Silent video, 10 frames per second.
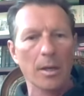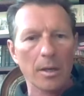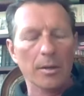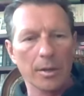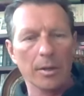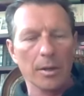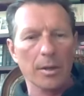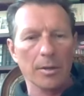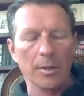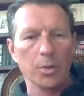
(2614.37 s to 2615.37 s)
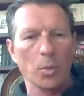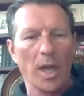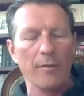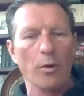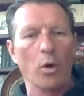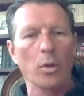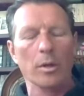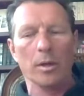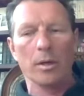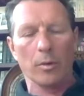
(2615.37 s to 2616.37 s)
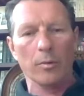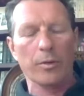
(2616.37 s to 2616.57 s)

uh, uh, that we have on uh,